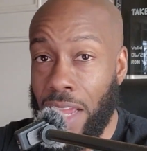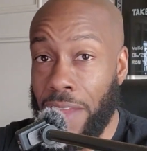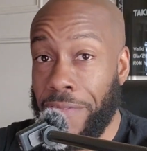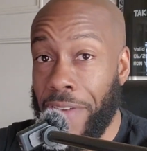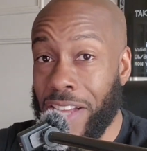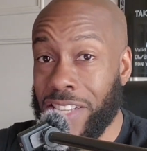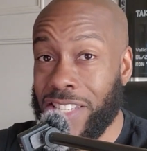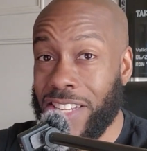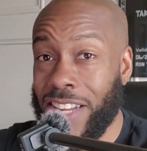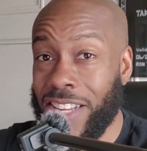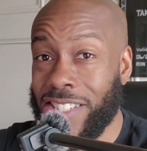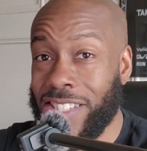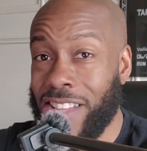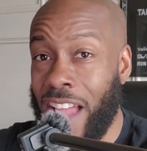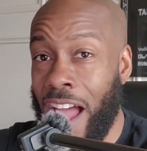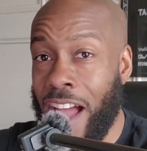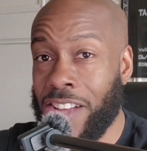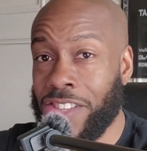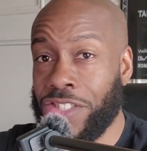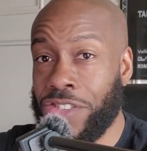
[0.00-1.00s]
Investing in
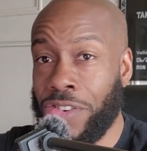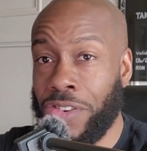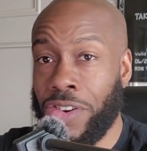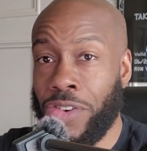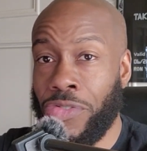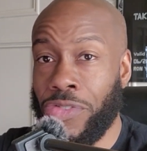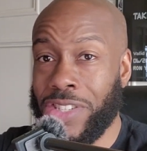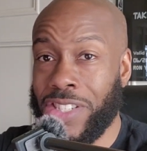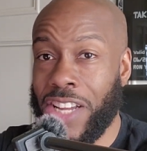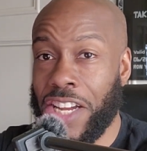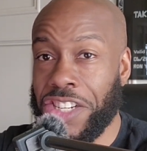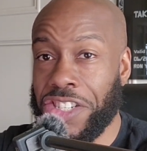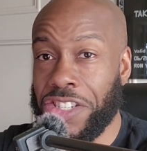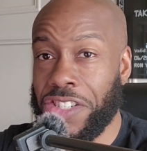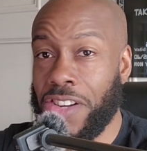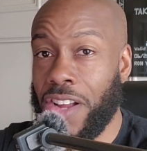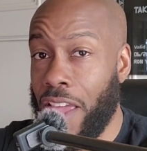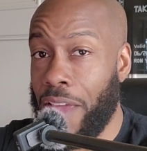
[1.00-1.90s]
stocks during a recession,